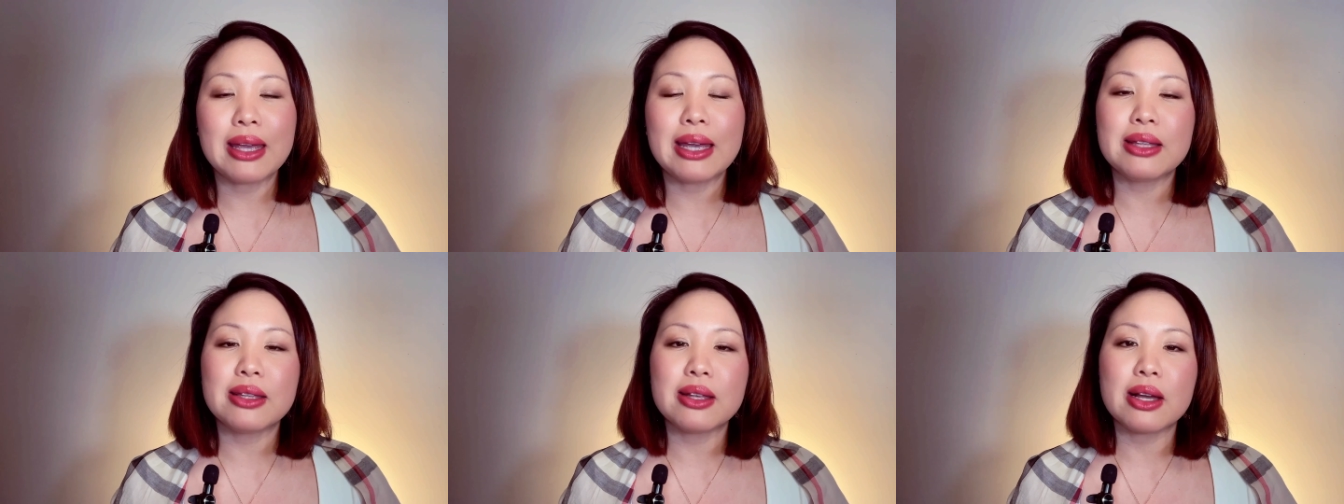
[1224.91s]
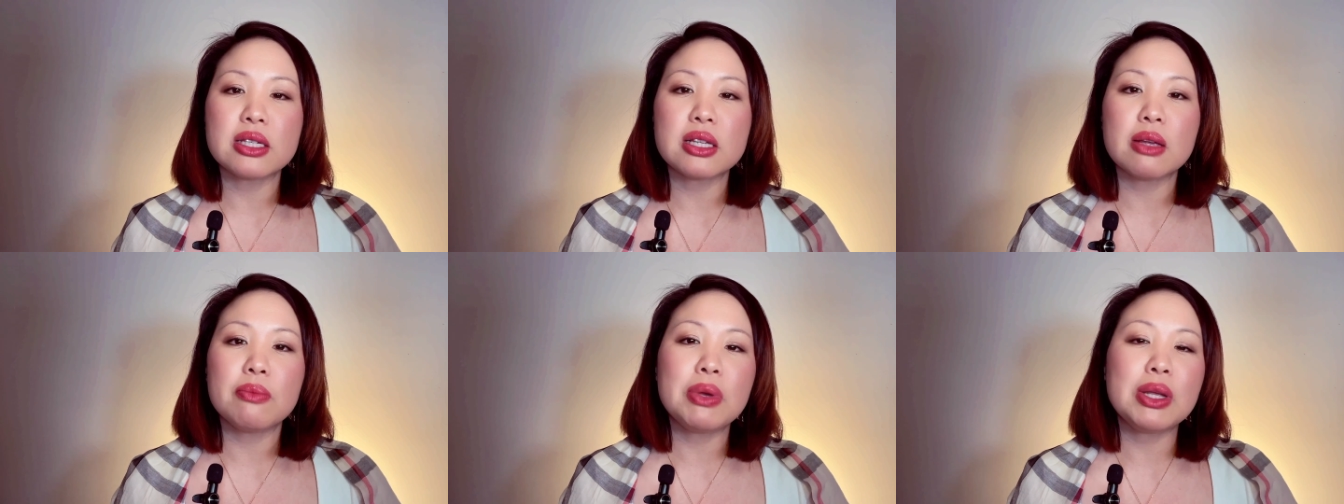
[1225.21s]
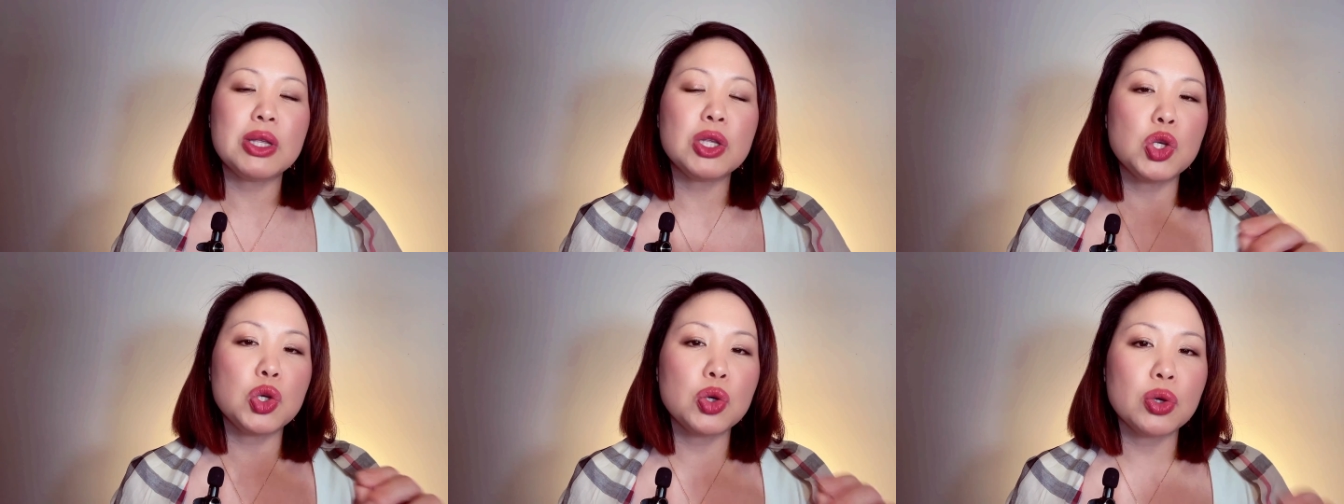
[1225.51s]
it doesn't
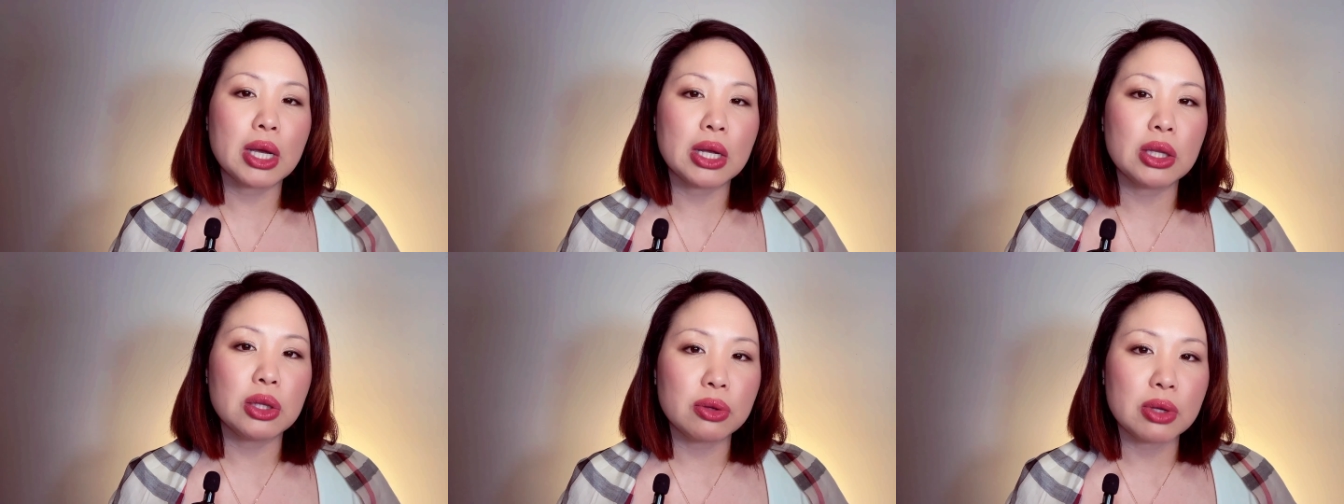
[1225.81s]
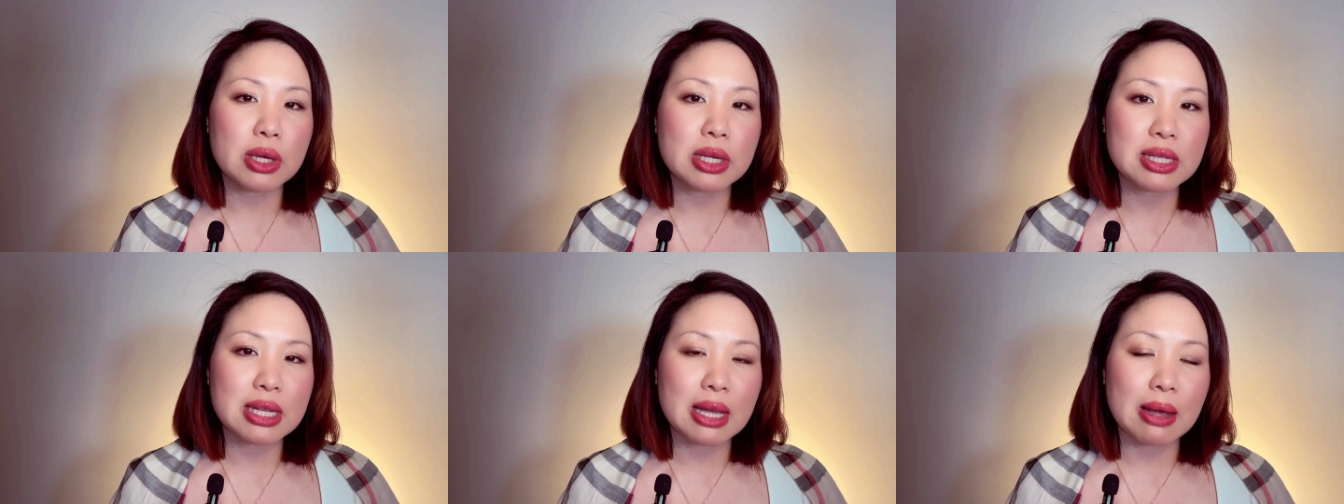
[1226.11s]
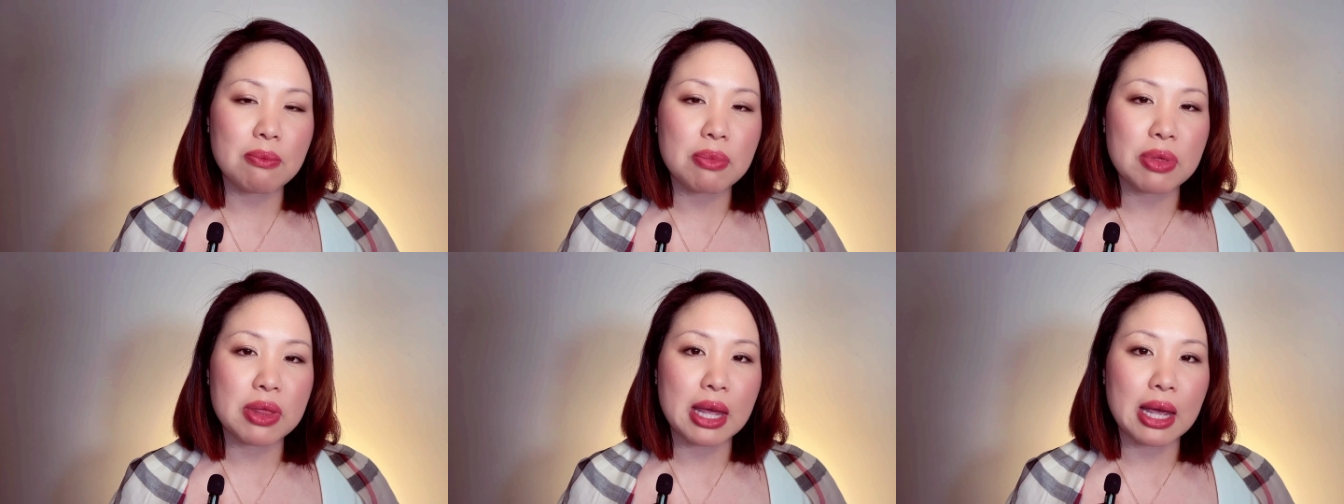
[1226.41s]
mean you can do the
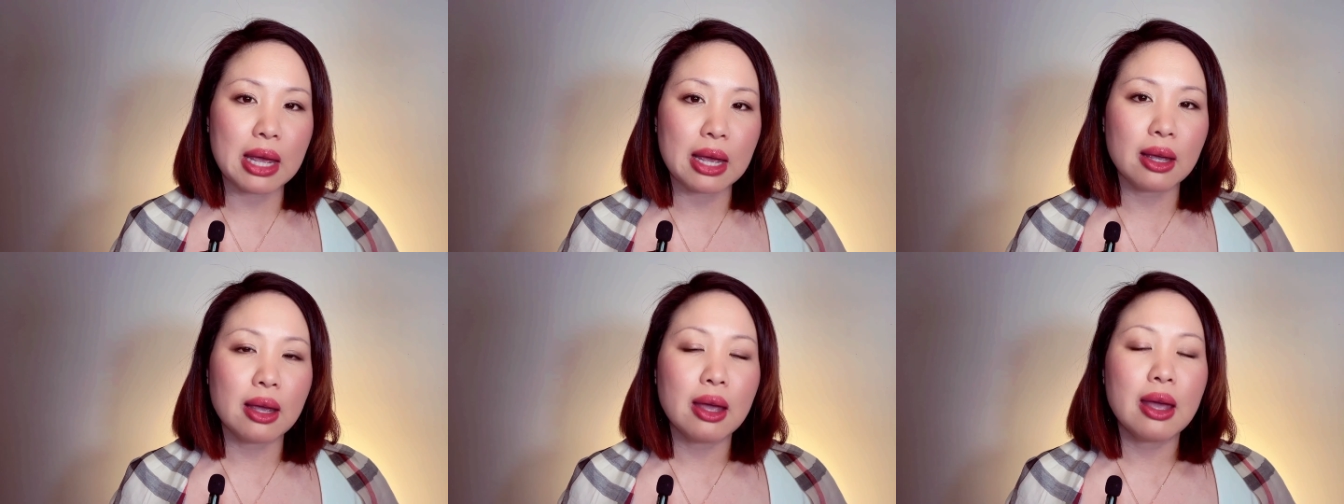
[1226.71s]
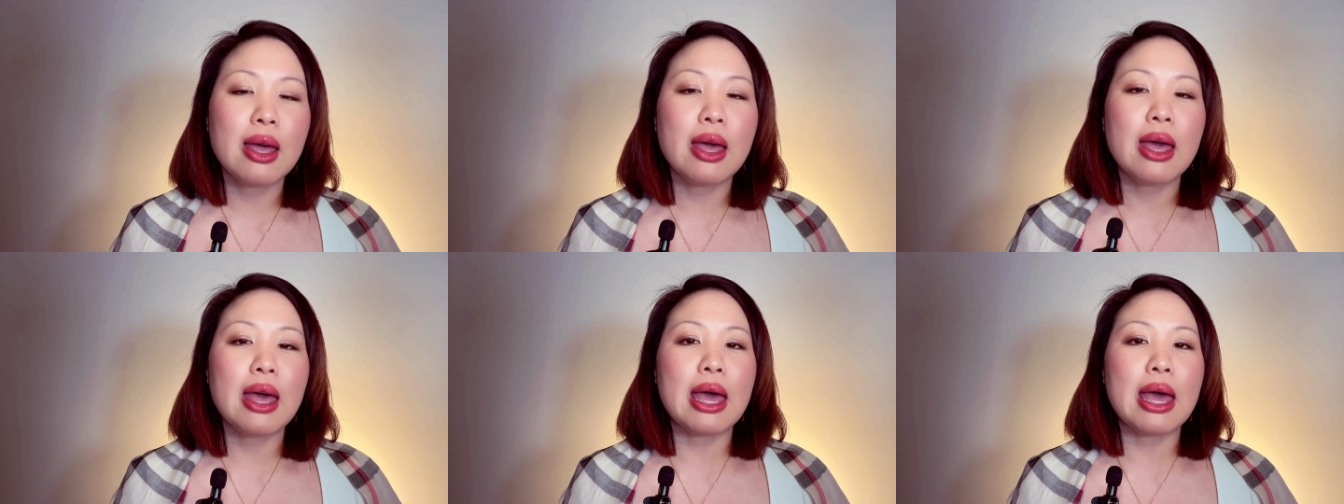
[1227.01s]
same thing